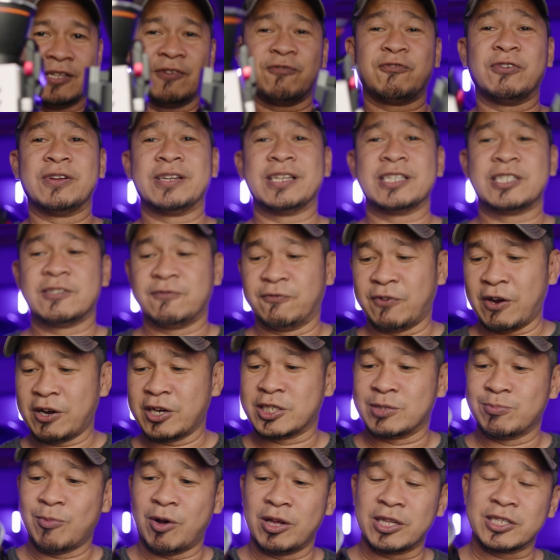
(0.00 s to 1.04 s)
different. It's very
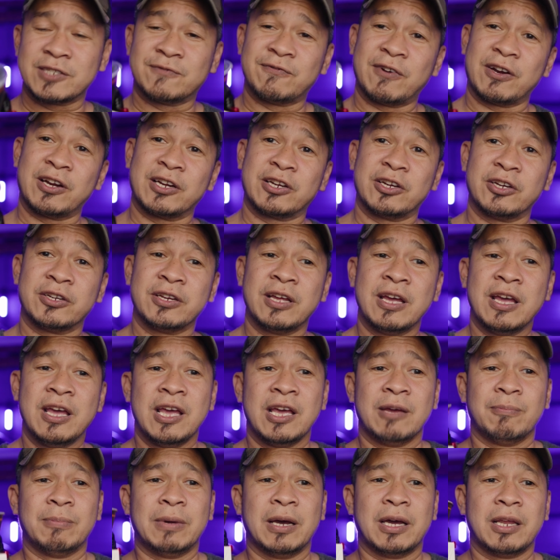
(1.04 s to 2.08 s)
small. It's very good.
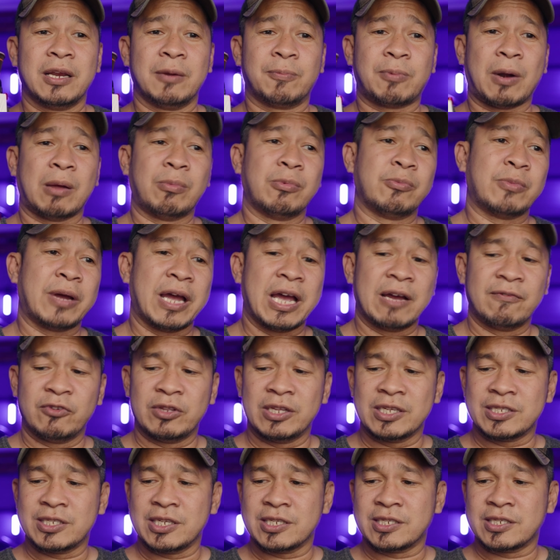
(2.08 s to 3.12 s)
But the problem I have with
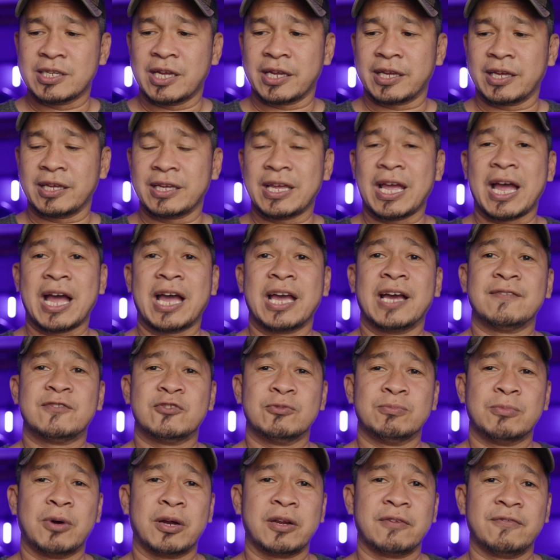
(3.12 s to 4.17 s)
this is like, yeah, I had
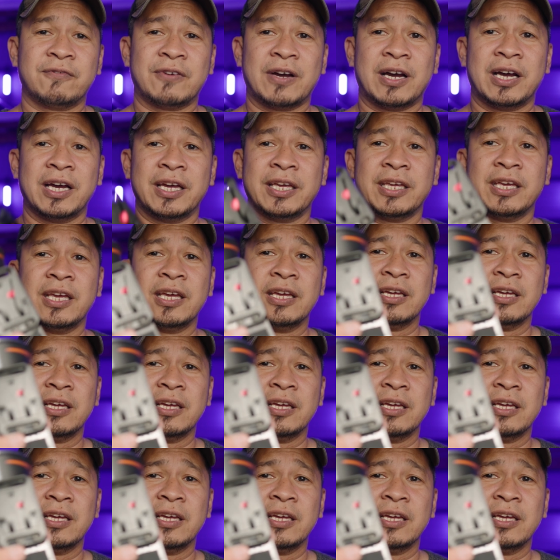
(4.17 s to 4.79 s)
to modify